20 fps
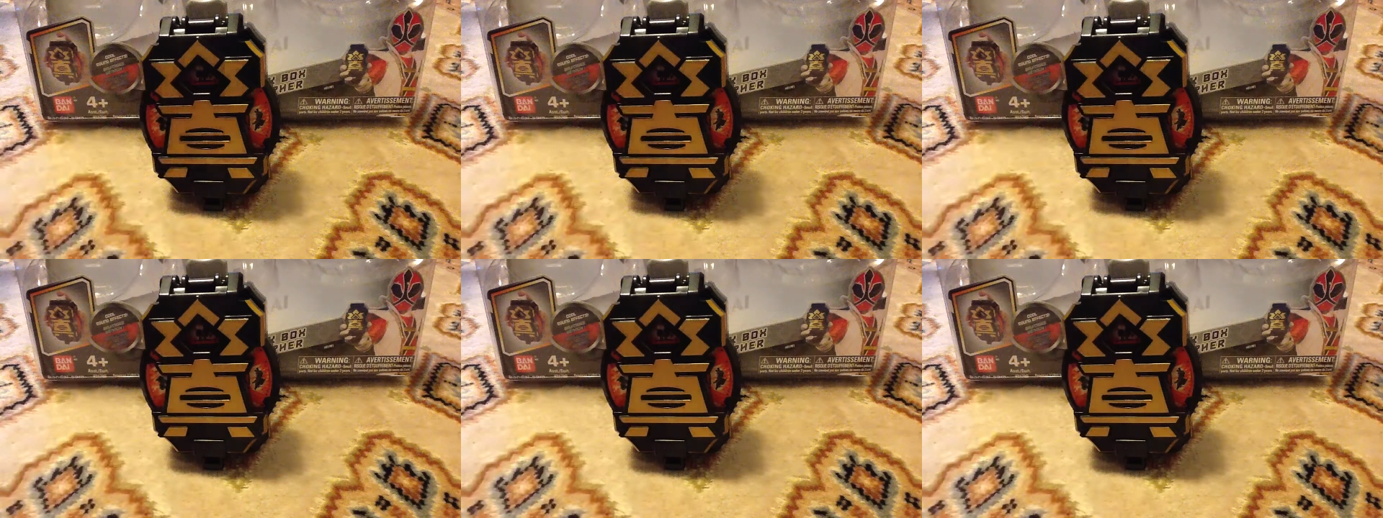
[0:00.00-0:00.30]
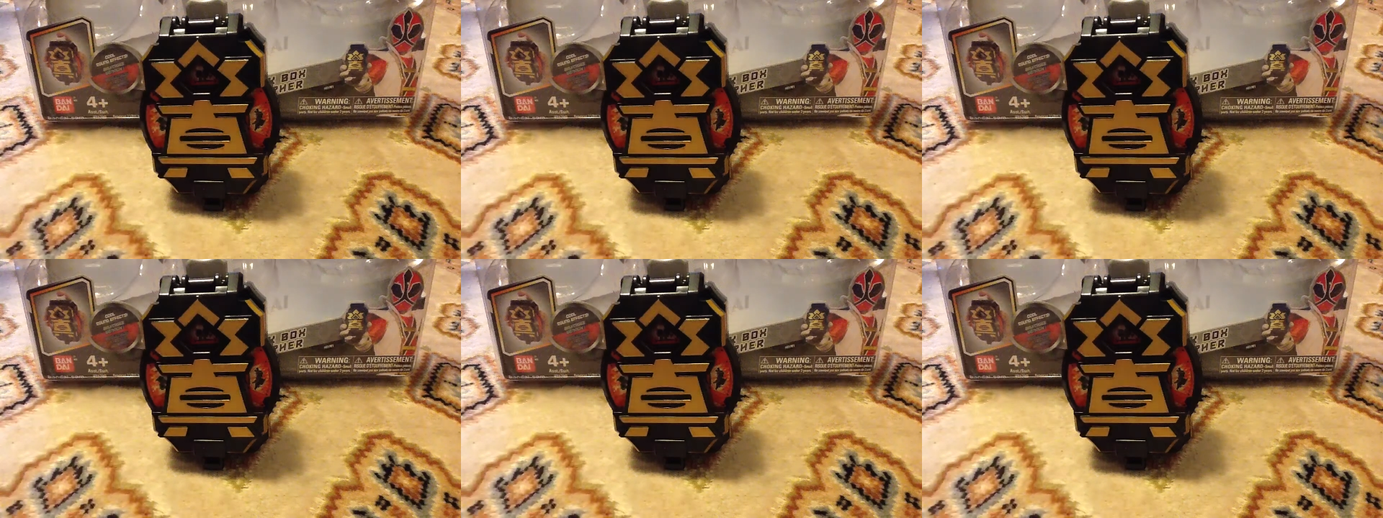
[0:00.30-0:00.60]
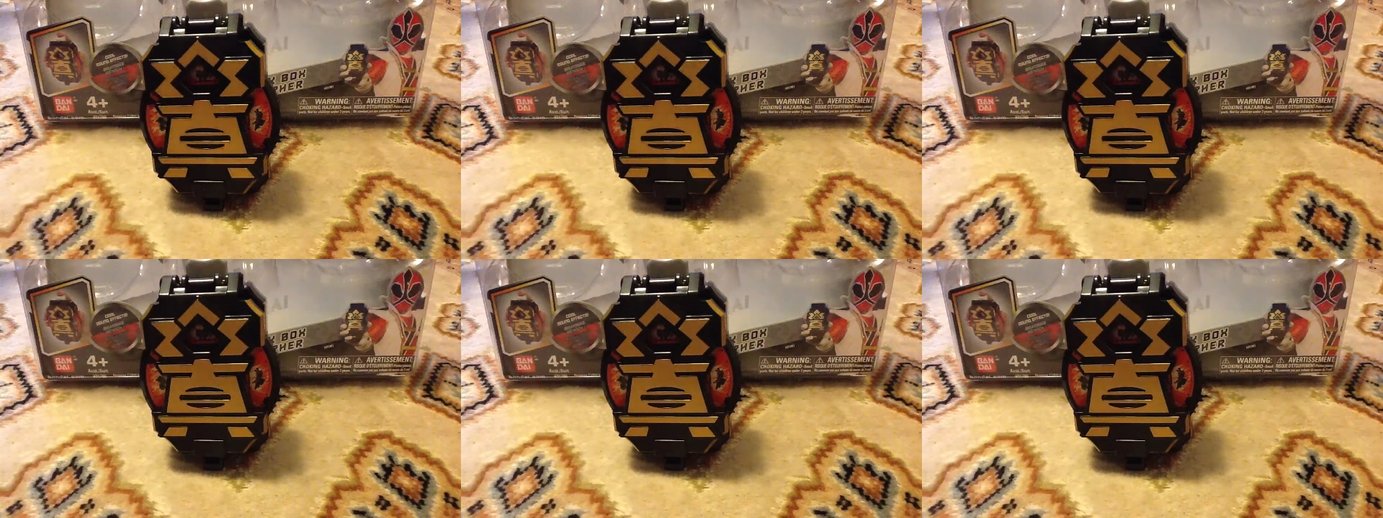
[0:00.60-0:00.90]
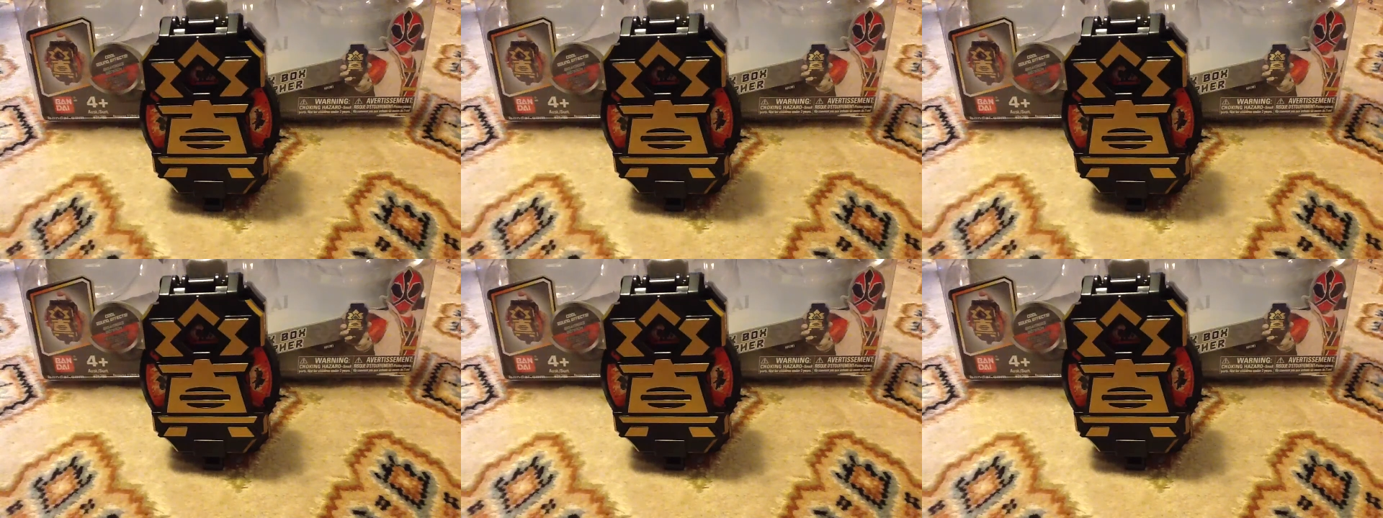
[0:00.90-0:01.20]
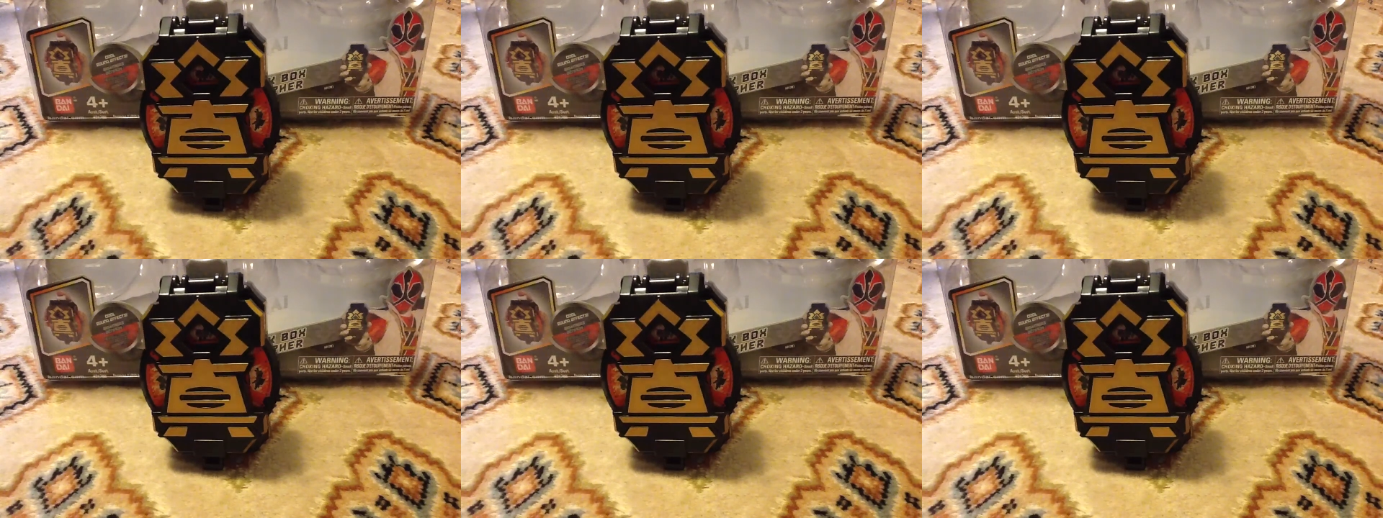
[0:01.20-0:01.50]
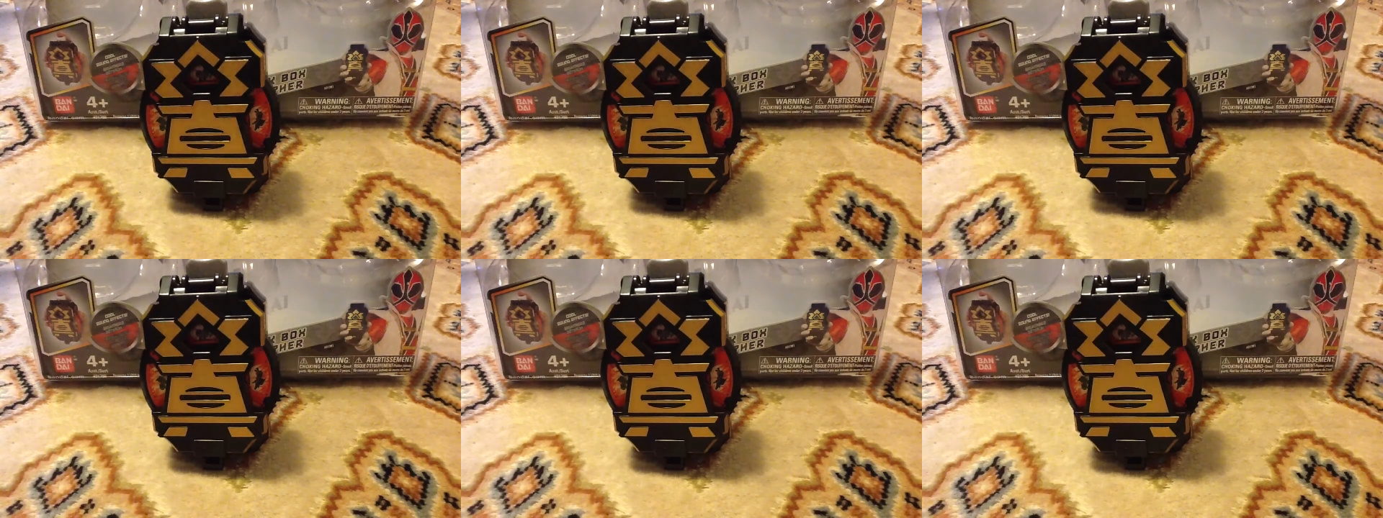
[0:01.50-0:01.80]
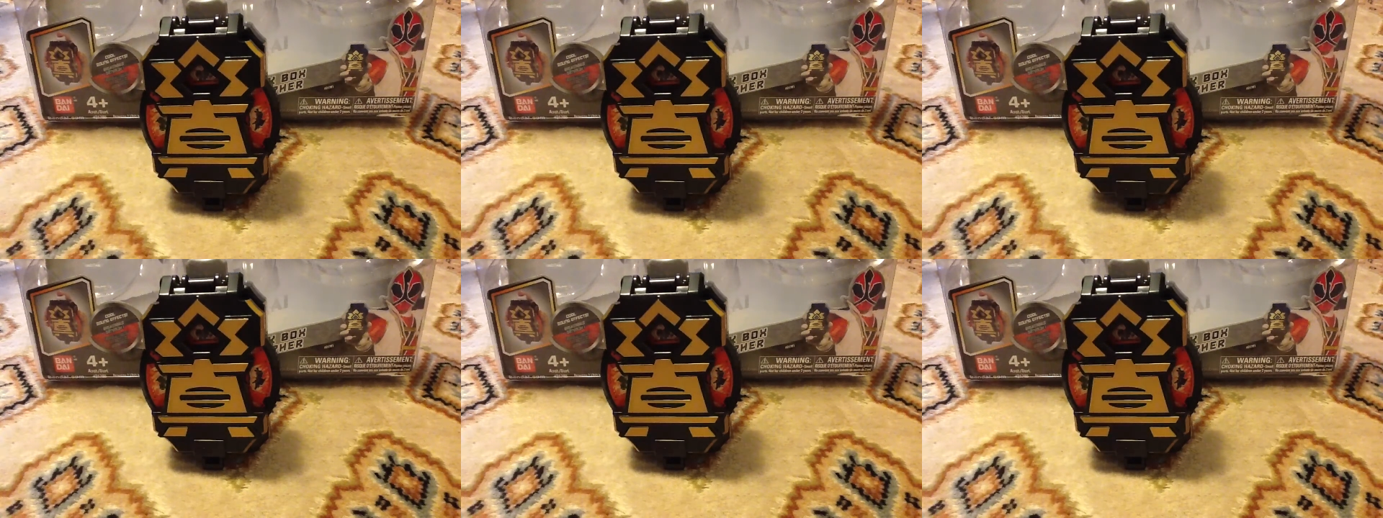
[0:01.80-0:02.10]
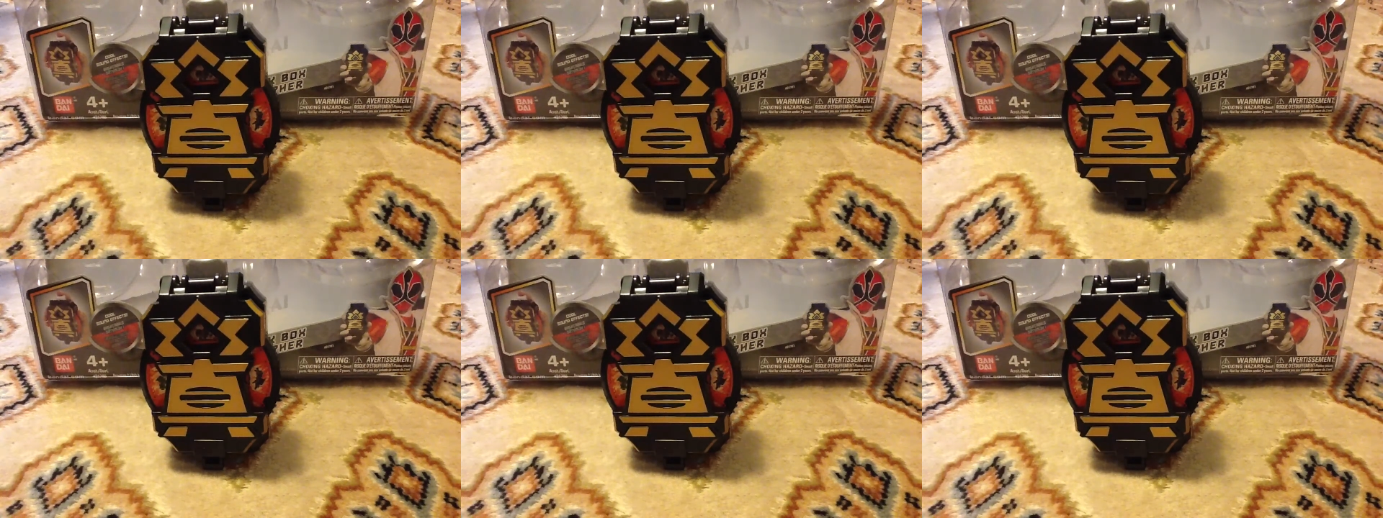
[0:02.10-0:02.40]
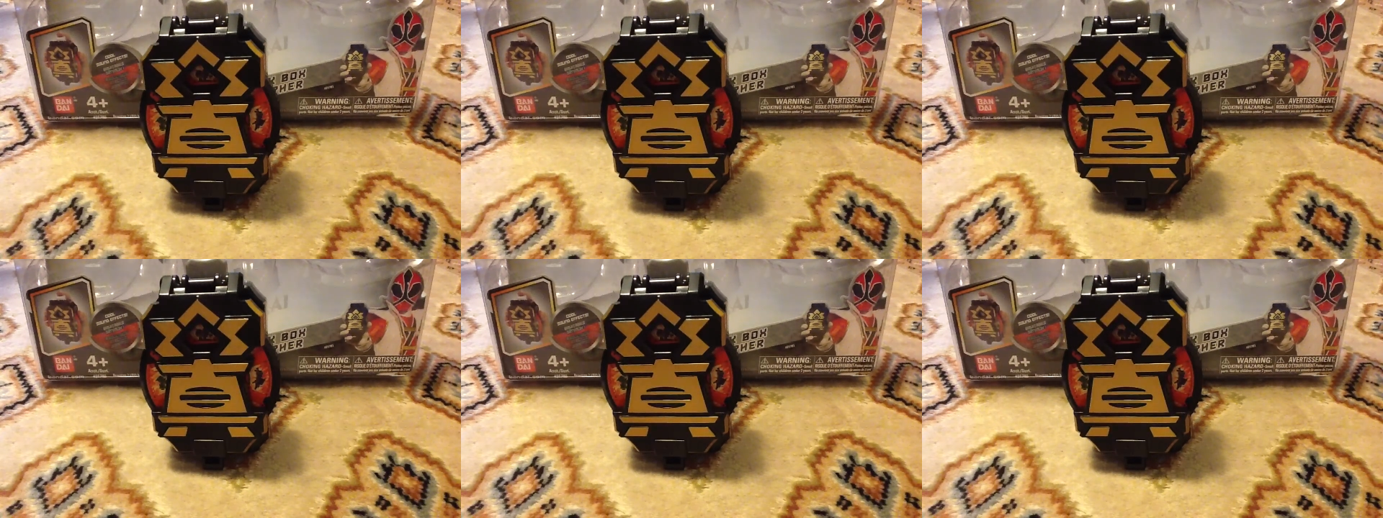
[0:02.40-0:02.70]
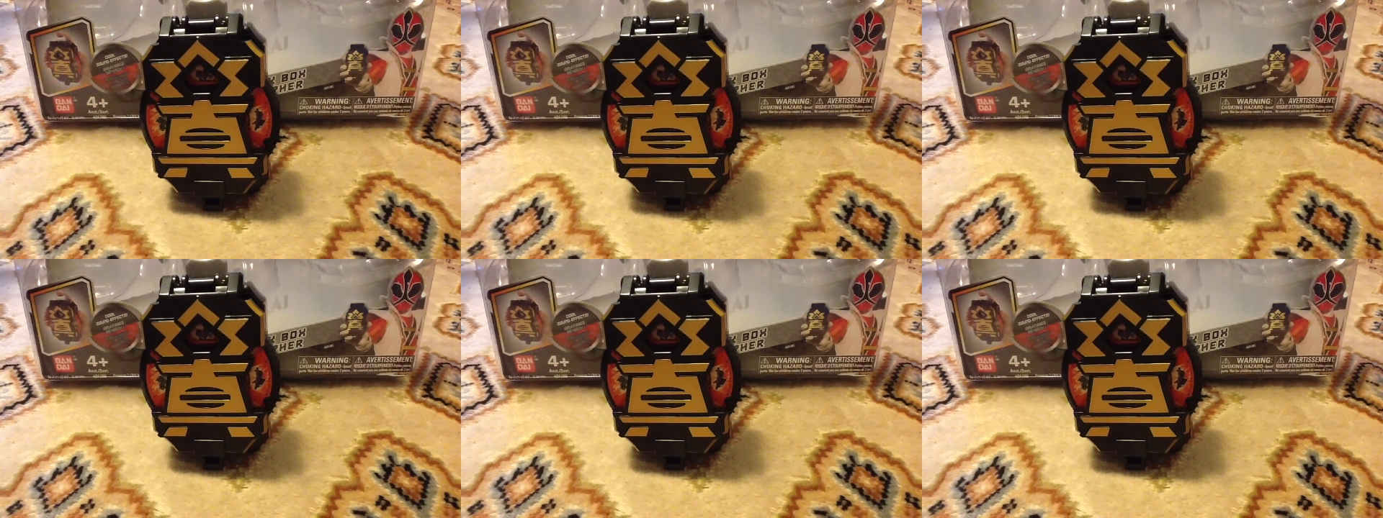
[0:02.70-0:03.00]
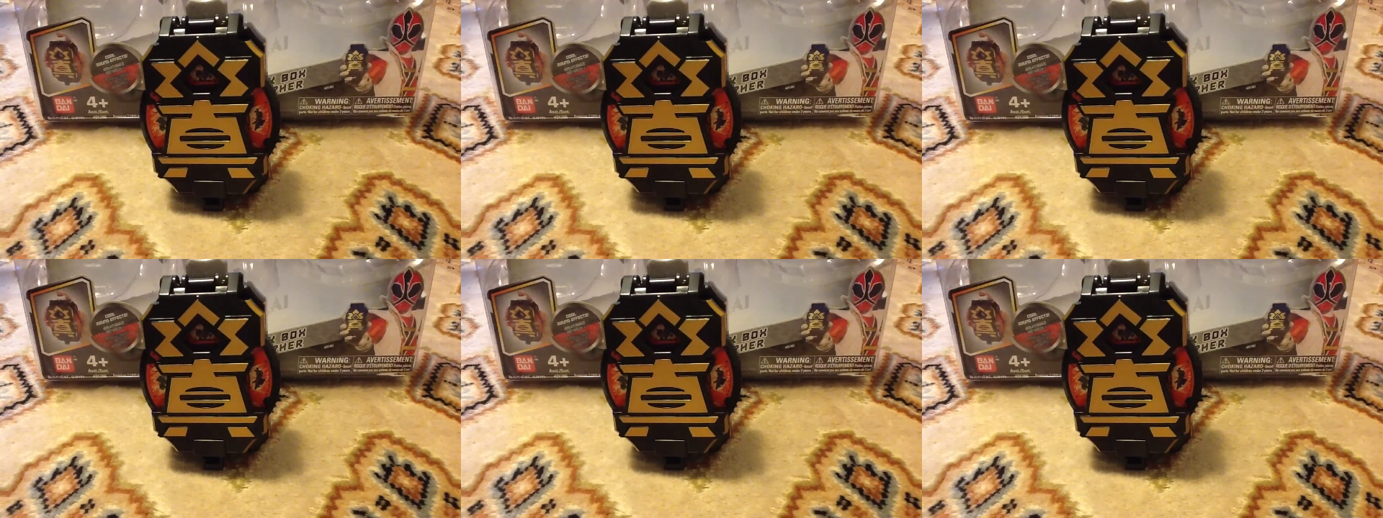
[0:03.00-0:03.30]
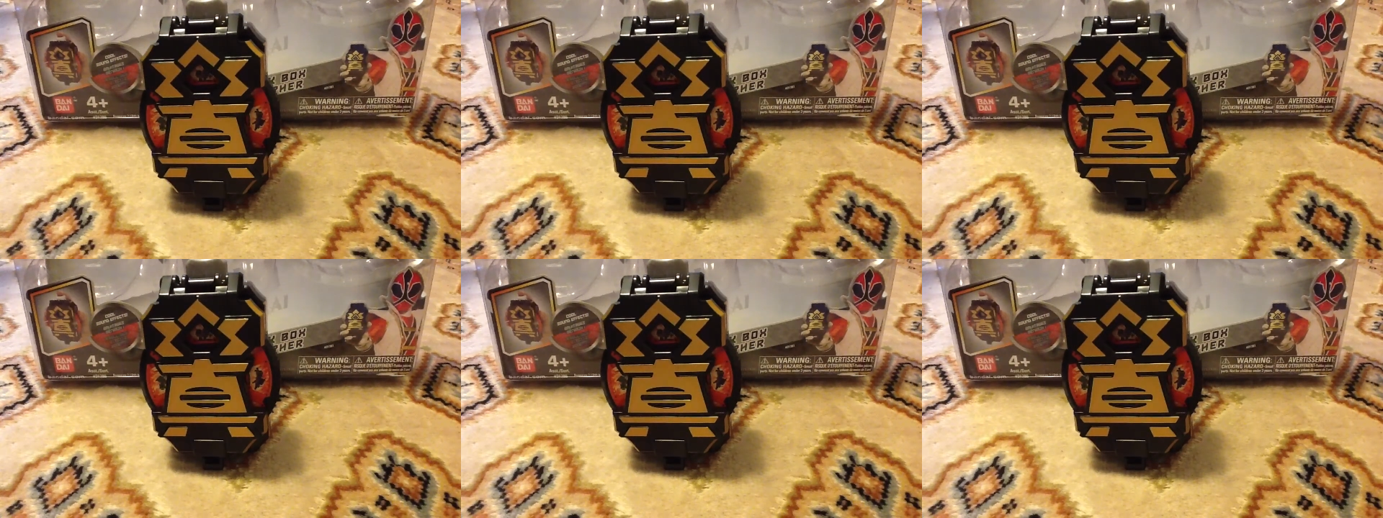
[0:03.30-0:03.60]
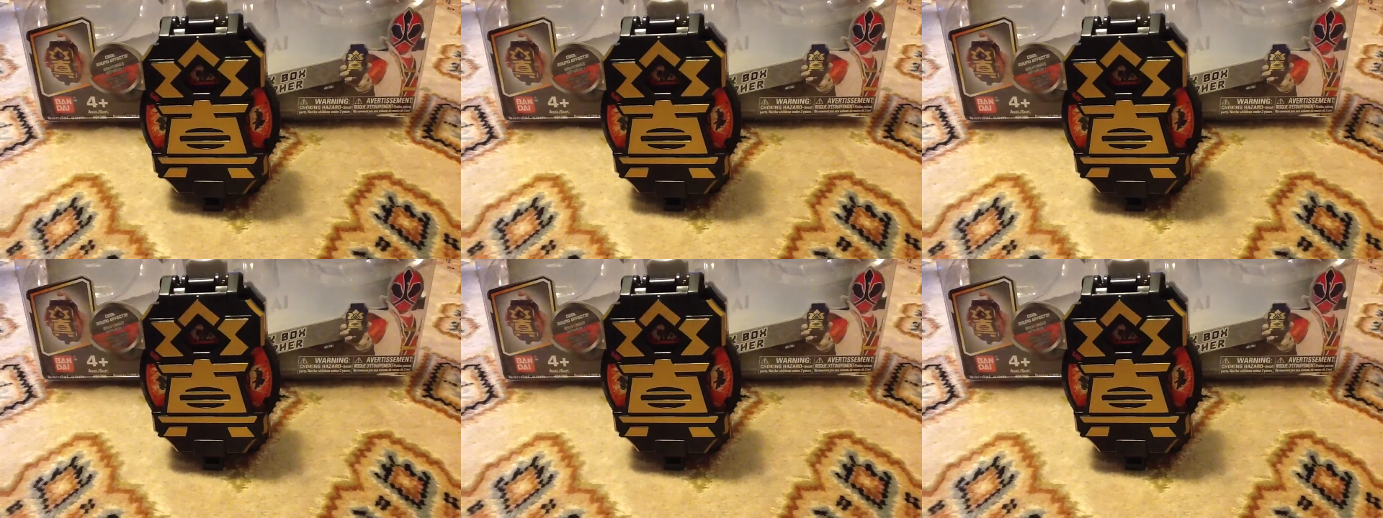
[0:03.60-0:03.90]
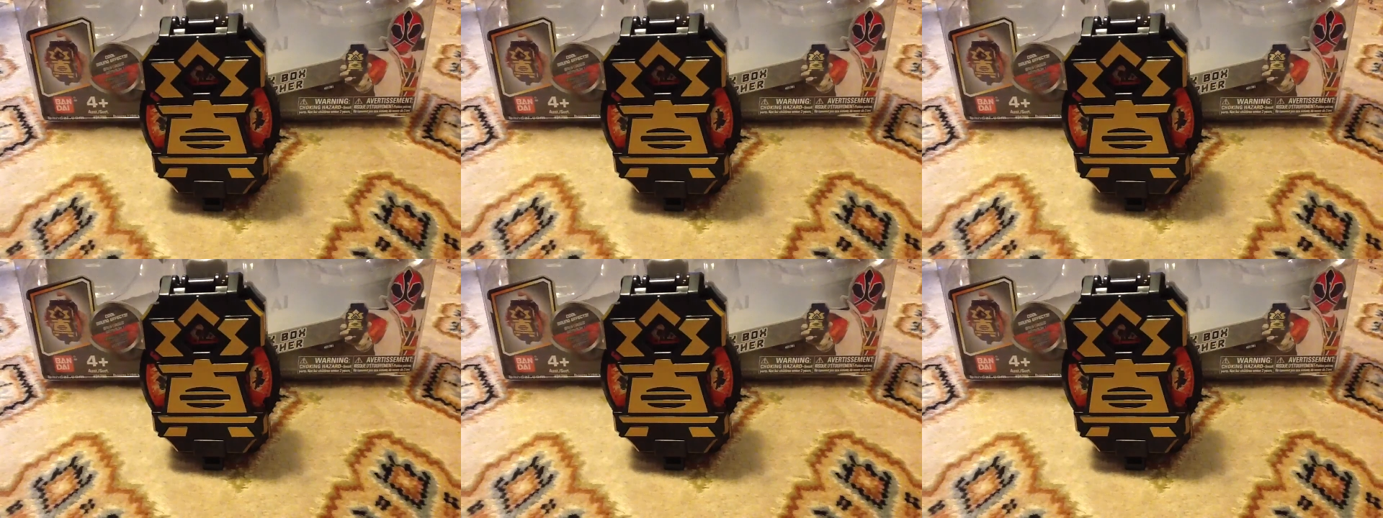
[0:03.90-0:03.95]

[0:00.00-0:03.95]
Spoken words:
[unreadable: no face in view]